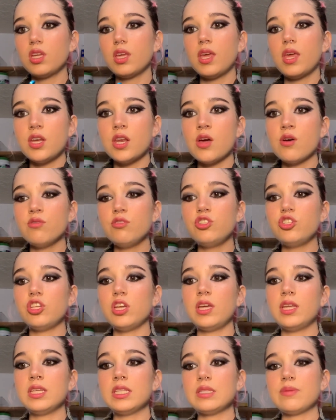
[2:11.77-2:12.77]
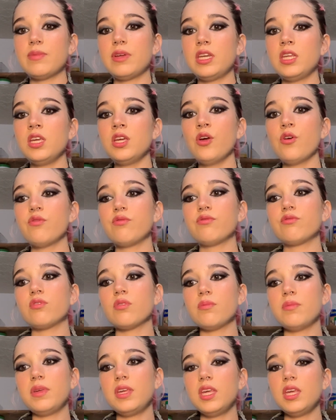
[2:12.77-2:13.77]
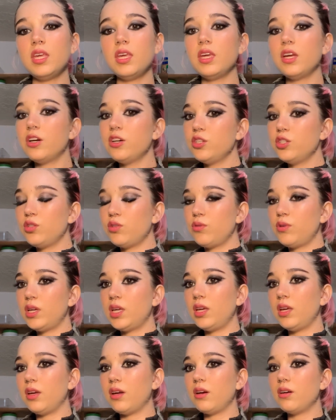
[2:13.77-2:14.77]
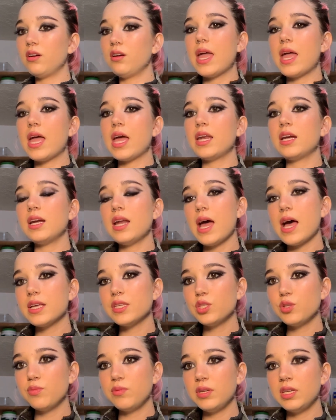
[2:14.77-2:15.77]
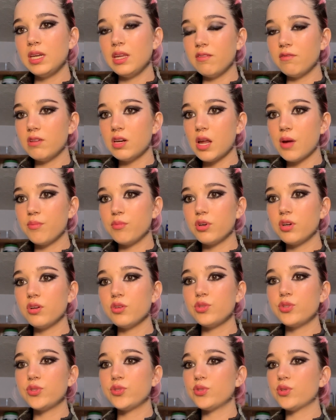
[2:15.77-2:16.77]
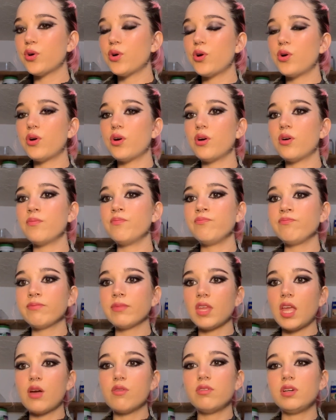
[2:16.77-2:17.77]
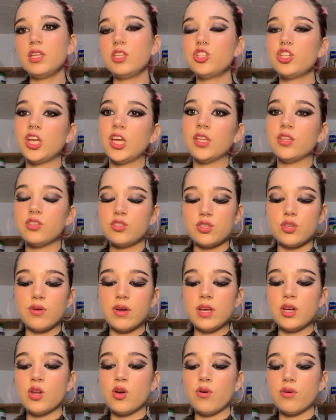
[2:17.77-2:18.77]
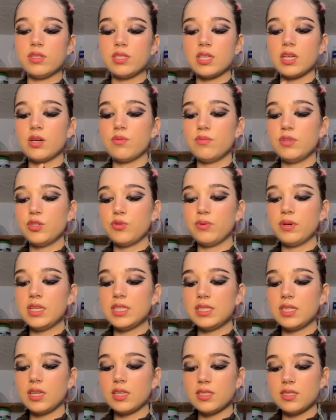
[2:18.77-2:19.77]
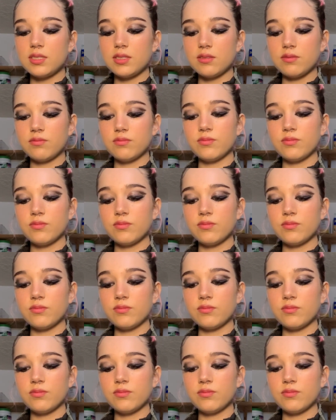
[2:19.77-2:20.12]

I now chain as many from here to here, and it has to be an even number. So I already changed, so I know it's going to be 26.